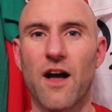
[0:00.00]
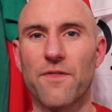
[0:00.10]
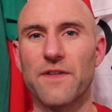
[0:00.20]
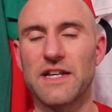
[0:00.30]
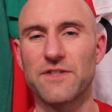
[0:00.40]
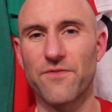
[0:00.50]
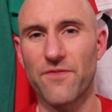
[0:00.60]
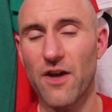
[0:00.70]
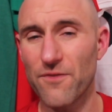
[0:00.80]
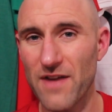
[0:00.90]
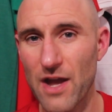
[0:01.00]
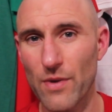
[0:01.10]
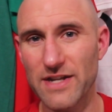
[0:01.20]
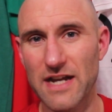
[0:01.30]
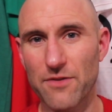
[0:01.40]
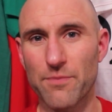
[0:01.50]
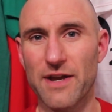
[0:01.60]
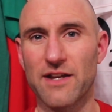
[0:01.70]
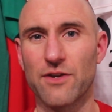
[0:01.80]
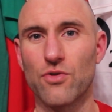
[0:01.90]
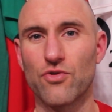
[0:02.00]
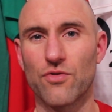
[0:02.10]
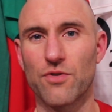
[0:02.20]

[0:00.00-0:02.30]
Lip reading: I think he's a fair way down the pecking order